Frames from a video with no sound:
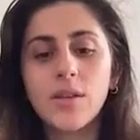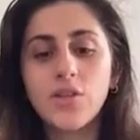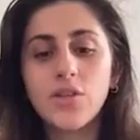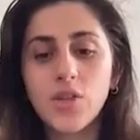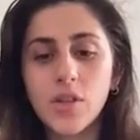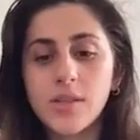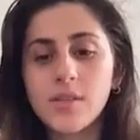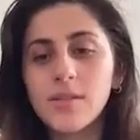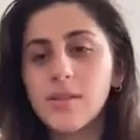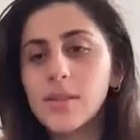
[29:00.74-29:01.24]
the
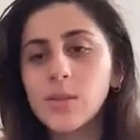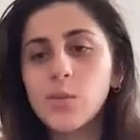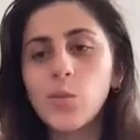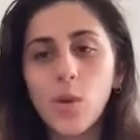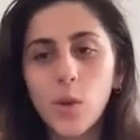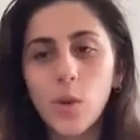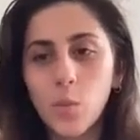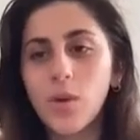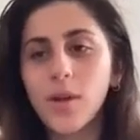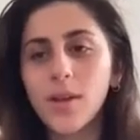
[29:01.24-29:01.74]
justice
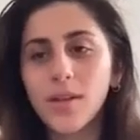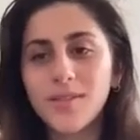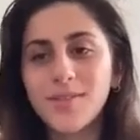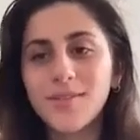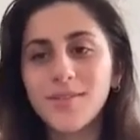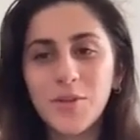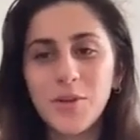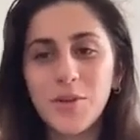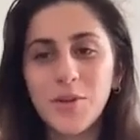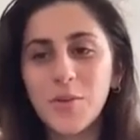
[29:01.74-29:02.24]
will win,
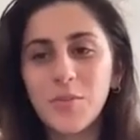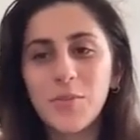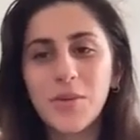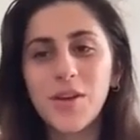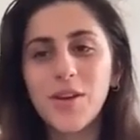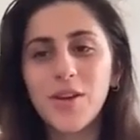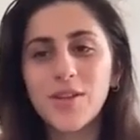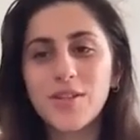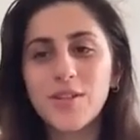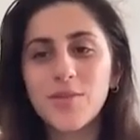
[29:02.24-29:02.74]

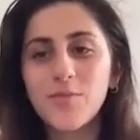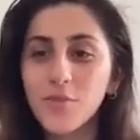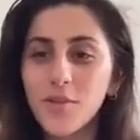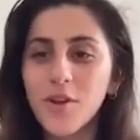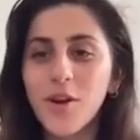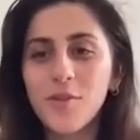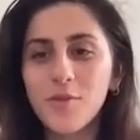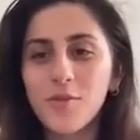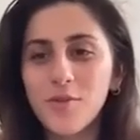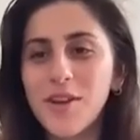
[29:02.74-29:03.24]
because
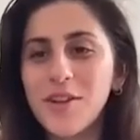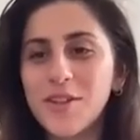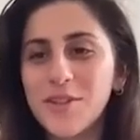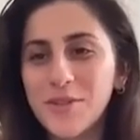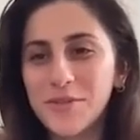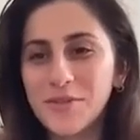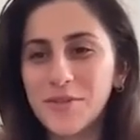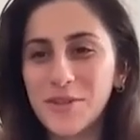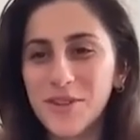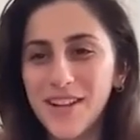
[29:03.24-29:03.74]
we are
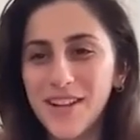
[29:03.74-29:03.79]
fighting for